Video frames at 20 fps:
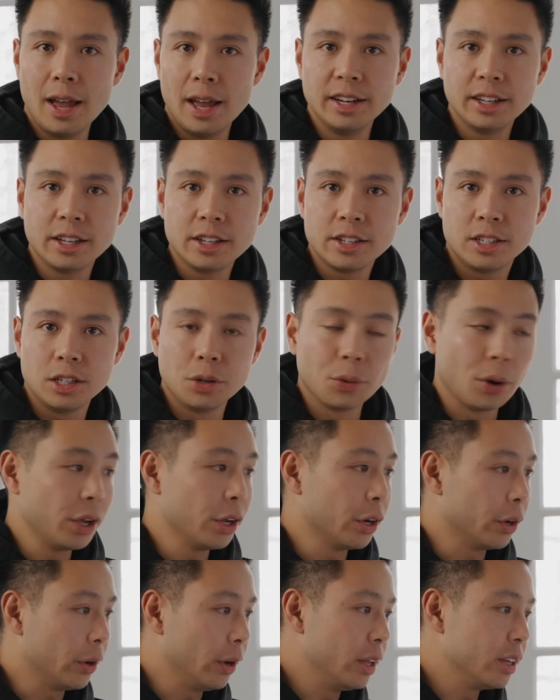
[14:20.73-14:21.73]
And you can see right
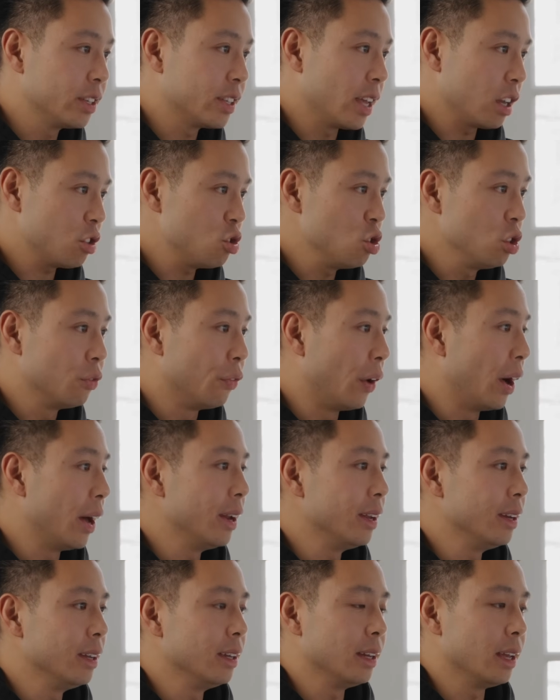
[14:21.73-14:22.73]
here, it is actually
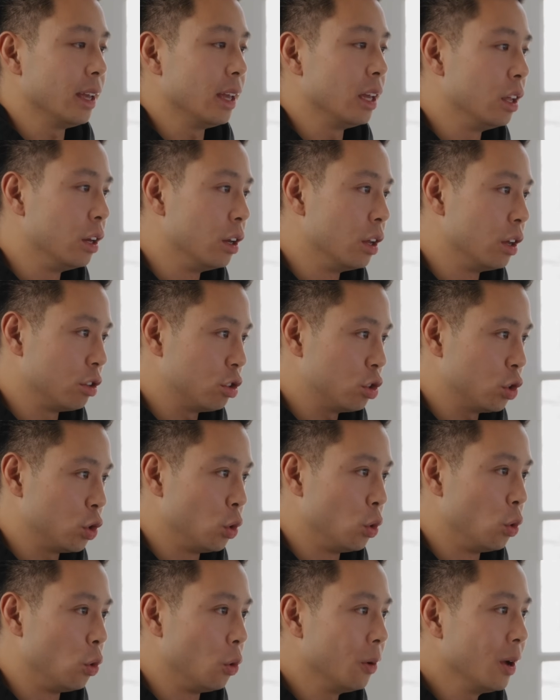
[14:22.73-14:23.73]
divided it
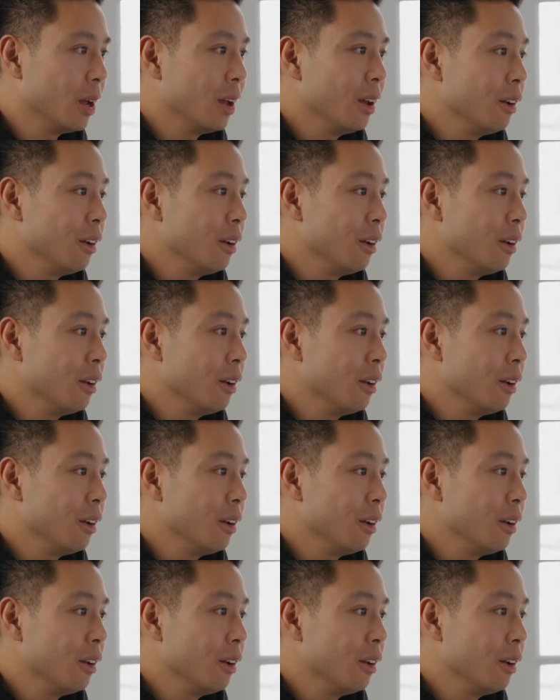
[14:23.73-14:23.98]
into